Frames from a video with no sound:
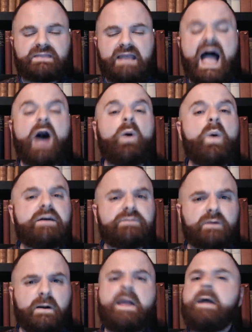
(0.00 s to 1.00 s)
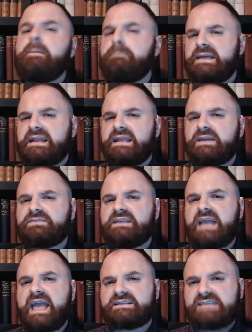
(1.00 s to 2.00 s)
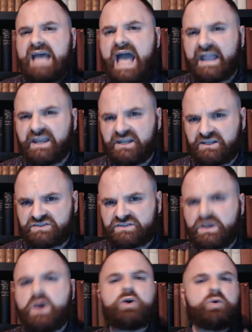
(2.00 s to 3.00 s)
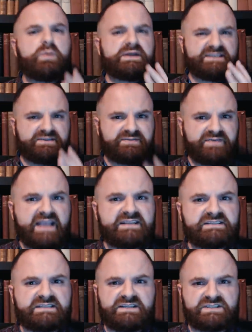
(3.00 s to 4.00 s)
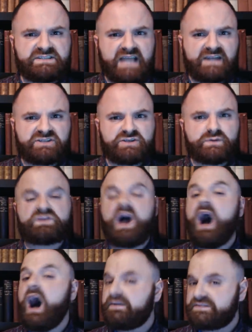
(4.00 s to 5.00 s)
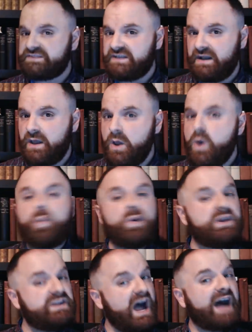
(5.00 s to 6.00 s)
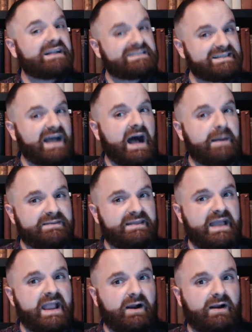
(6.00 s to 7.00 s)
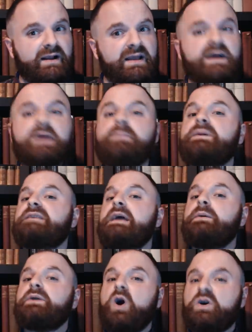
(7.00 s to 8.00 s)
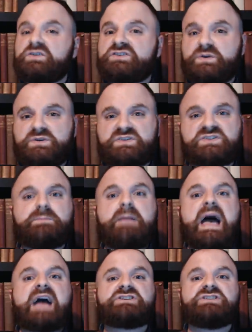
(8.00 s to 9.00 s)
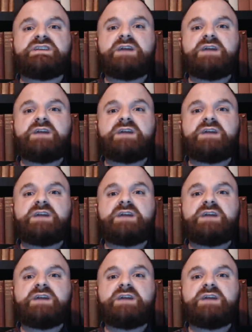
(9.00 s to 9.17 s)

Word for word: However, many of the antagonists who would deface these statues often would not stop there, but they would also smash the